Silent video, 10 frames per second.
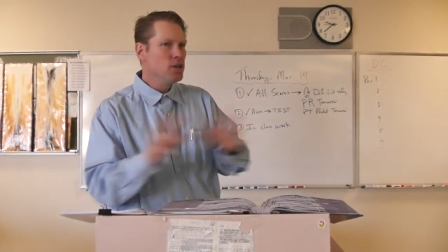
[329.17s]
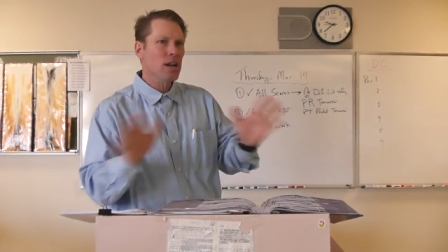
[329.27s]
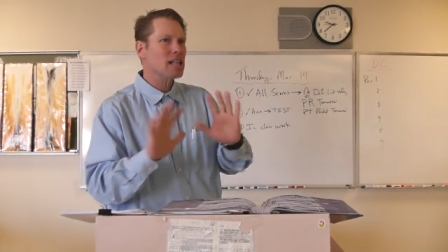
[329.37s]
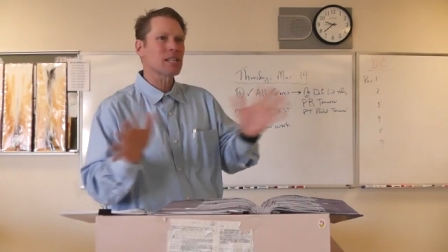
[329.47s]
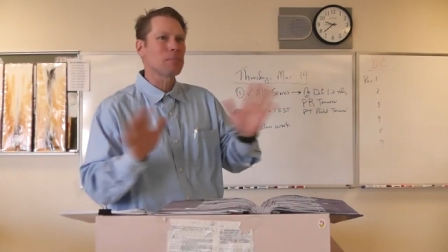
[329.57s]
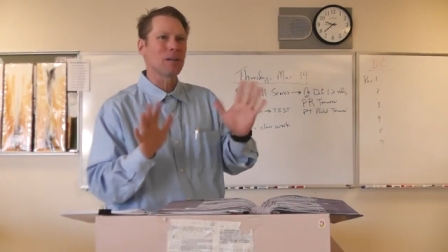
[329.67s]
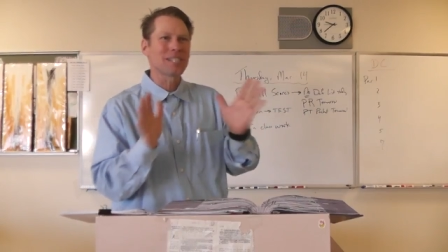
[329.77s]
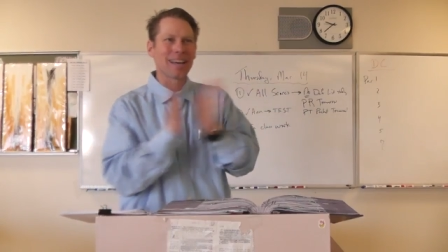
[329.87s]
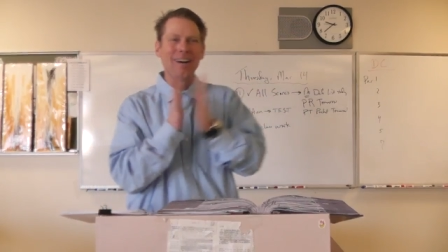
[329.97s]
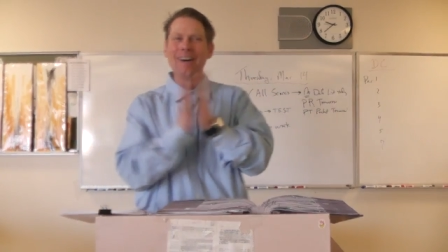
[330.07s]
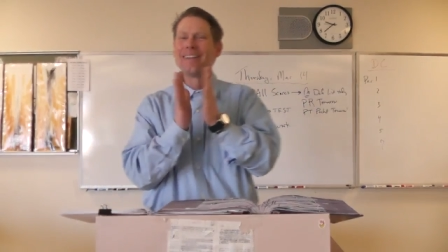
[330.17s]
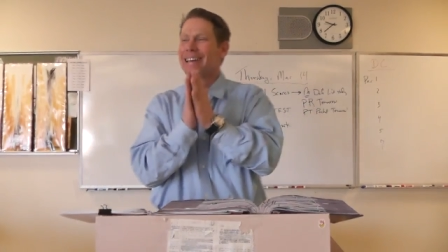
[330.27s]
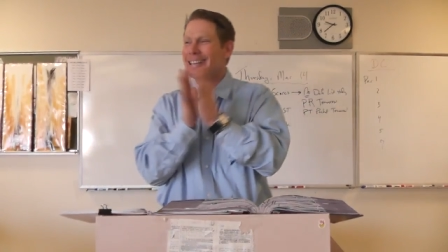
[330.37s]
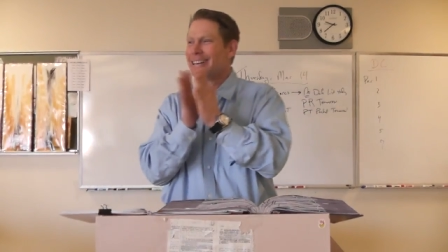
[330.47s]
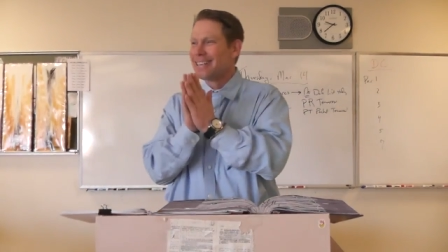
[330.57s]
You're not supposed to go, oh,
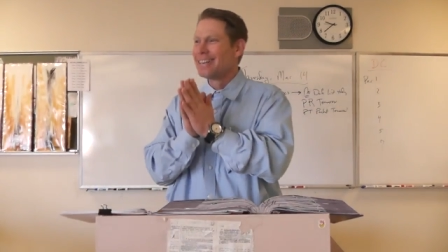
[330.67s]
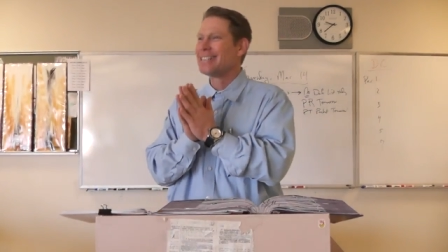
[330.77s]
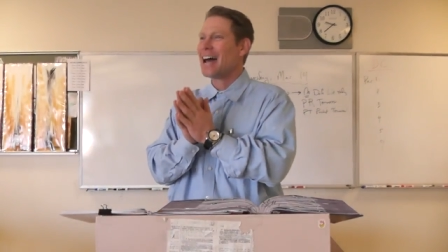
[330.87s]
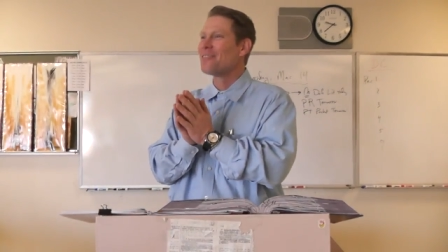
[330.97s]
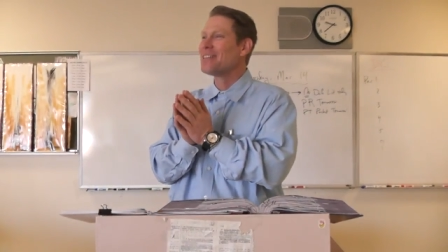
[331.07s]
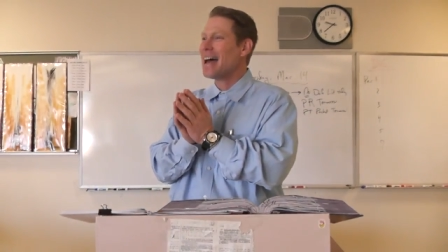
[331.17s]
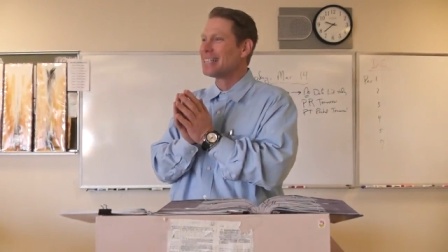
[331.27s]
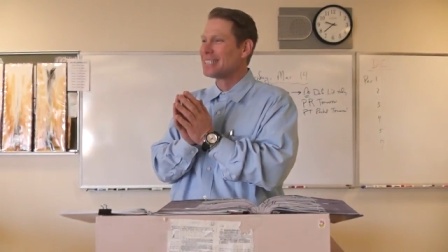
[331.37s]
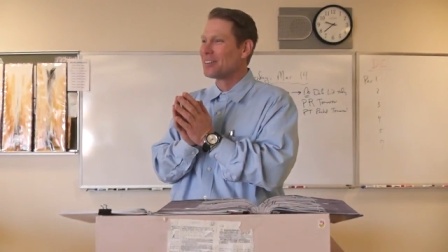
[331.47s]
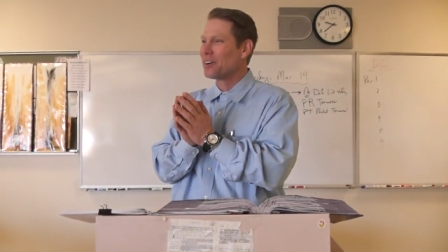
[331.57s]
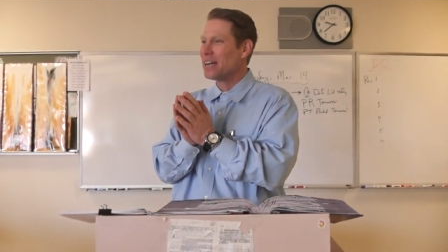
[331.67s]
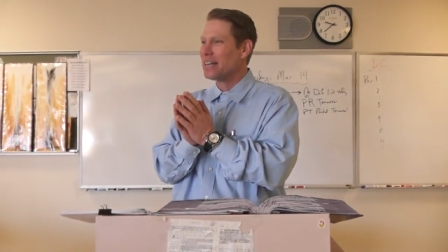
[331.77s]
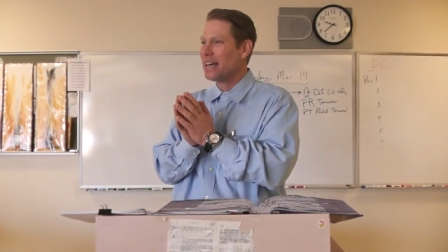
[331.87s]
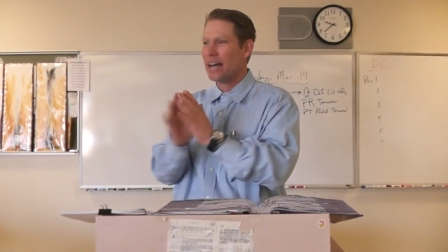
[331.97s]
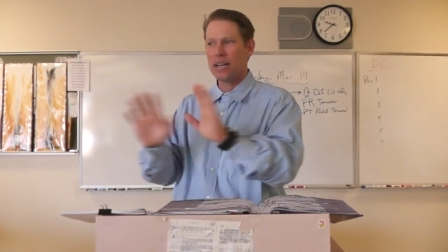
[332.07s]
good, good, good, tell me that story
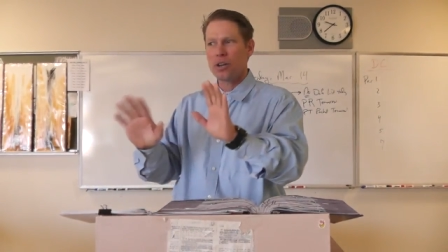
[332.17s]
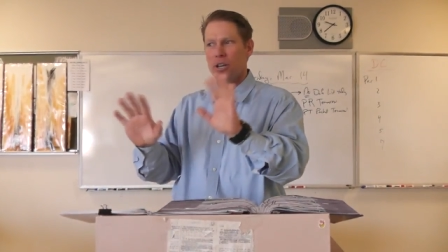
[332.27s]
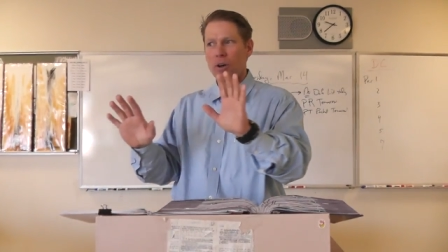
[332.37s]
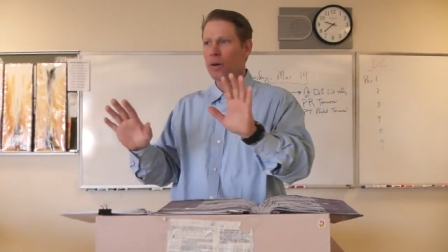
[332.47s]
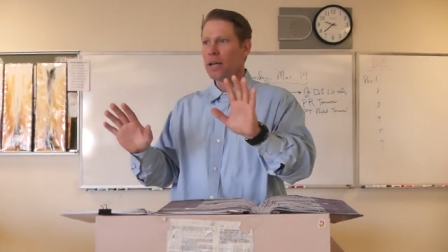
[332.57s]
again. No, no, no.